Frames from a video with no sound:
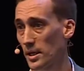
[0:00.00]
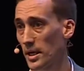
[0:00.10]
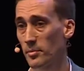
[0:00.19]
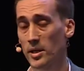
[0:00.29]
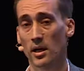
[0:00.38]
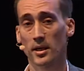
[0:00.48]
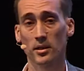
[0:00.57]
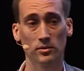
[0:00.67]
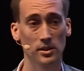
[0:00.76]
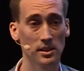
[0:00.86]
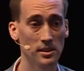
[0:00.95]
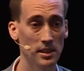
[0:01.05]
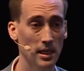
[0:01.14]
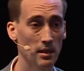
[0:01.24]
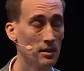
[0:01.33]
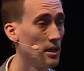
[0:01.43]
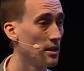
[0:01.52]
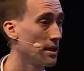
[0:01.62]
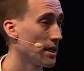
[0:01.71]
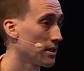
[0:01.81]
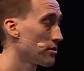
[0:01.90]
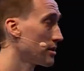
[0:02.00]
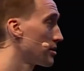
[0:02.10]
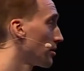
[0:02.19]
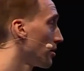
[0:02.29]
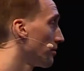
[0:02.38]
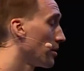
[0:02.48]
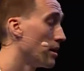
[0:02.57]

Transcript: NB-IoT cell can actually serve